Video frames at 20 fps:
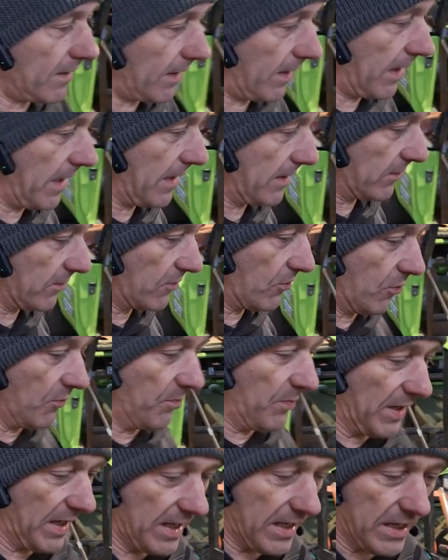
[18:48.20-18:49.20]
It
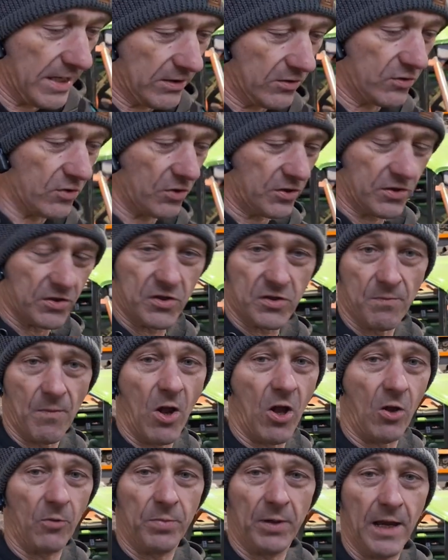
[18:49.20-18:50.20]
could be just a
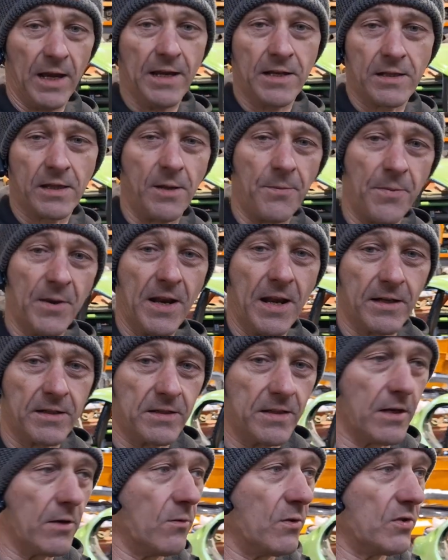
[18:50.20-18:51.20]
small plain clipping
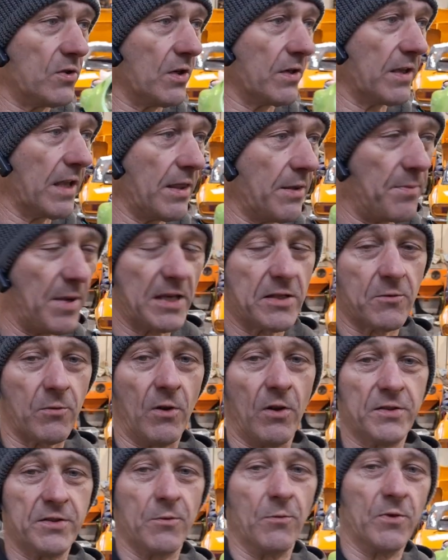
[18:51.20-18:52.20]
extinguisher. Get the best
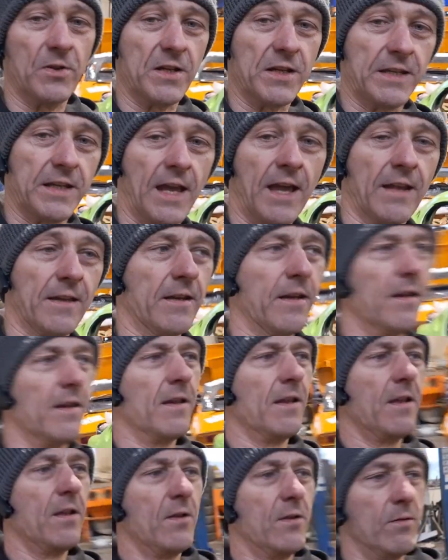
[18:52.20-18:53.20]
quality one you can.
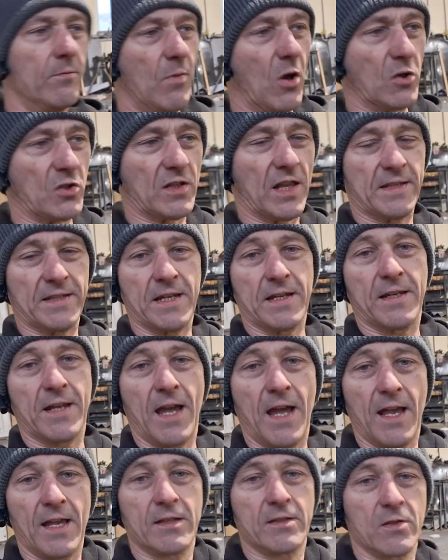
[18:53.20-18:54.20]
Most classic
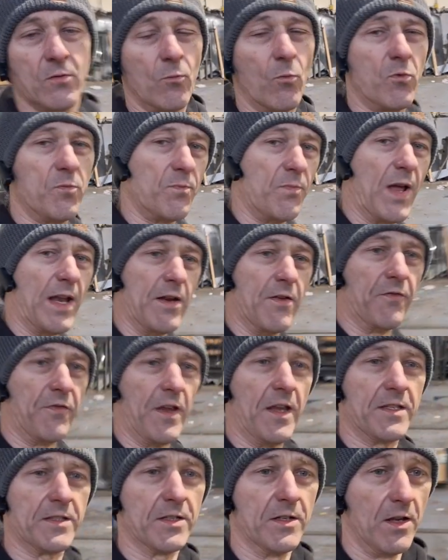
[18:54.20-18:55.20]
cars would
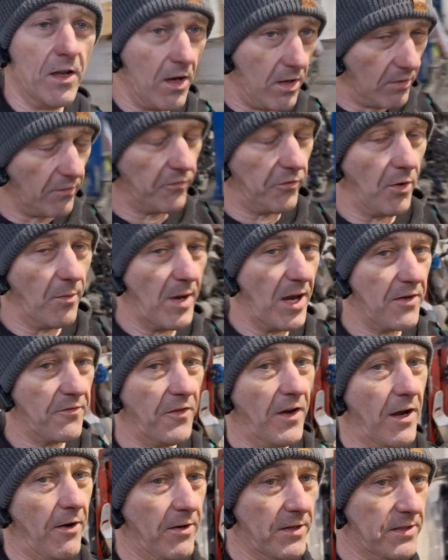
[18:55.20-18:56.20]
benefit from a
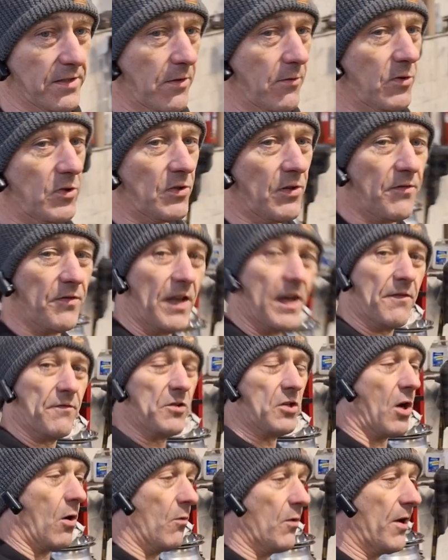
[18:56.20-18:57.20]
fire extinguisher. If they
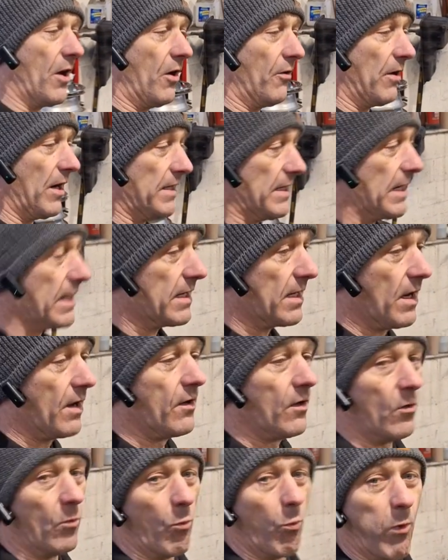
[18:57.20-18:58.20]
haven't got one already,
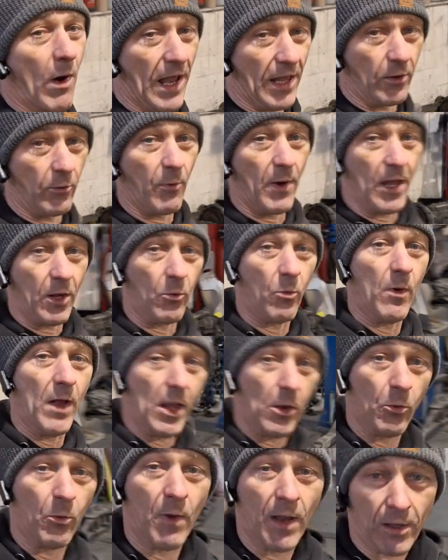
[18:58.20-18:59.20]
well
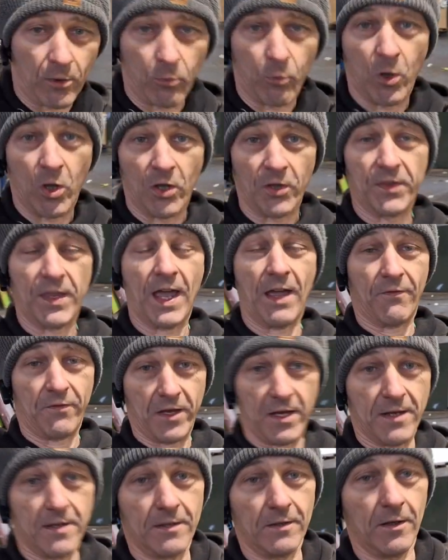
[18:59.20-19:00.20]
worth
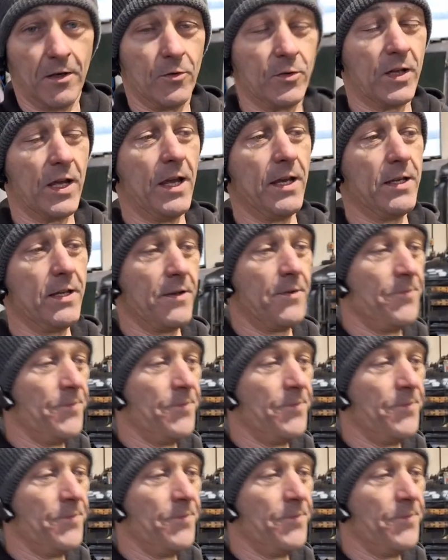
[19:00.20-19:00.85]
having, okay?